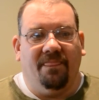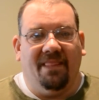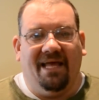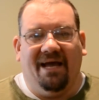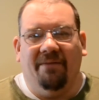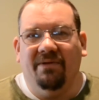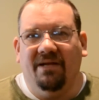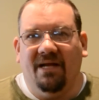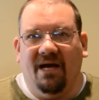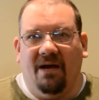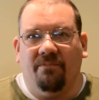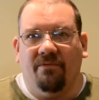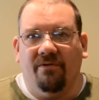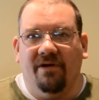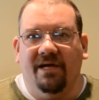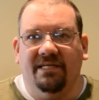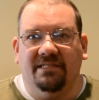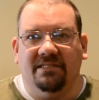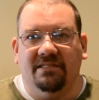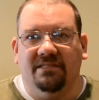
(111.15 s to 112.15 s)
I'm in
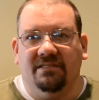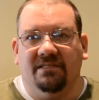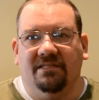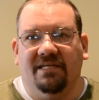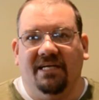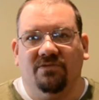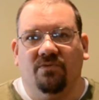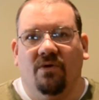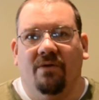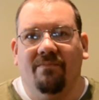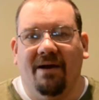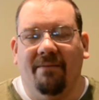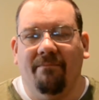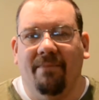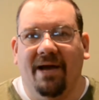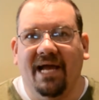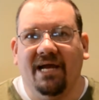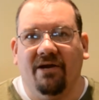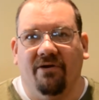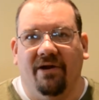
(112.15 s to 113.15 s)
operations, so that's where my
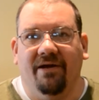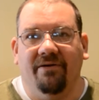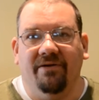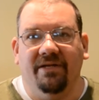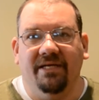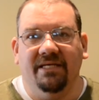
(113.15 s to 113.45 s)
background